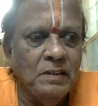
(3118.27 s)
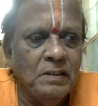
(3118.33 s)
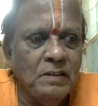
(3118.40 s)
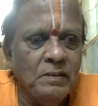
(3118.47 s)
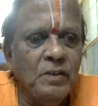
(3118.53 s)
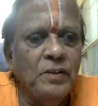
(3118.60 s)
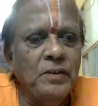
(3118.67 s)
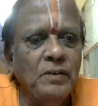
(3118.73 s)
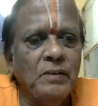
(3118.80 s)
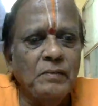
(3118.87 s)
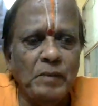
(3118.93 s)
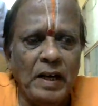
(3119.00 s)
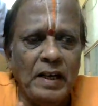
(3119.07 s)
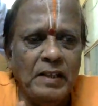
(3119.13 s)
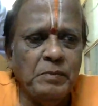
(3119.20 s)
No, you
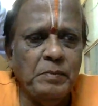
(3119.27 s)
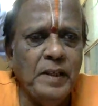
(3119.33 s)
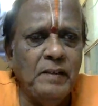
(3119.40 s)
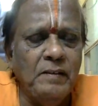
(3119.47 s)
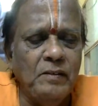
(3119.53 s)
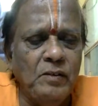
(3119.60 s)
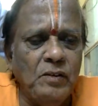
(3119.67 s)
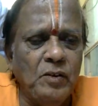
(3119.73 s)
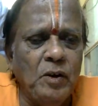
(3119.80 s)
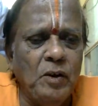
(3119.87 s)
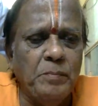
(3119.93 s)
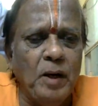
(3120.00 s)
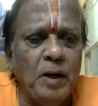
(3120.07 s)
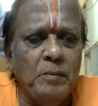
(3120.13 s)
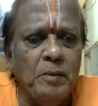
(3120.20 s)
ask me. No
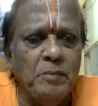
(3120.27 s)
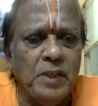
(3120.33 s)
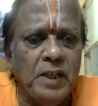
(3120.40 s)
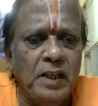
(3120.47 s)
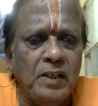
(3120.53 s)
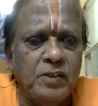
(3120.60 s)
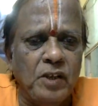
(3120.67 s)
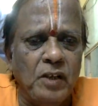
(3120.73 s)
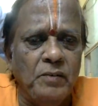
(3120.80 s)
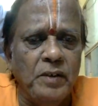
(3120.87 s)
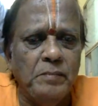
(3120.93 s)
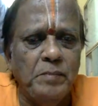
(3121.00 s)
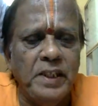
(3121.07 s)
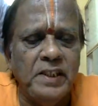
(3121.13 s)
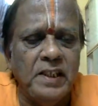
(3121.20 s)
problem, sir. I'll solve
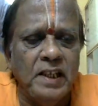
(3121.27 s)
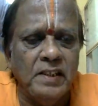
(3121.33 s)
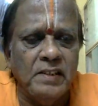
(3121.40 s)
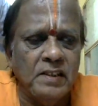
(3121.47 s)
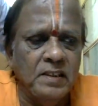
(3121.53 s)
it. Please ask.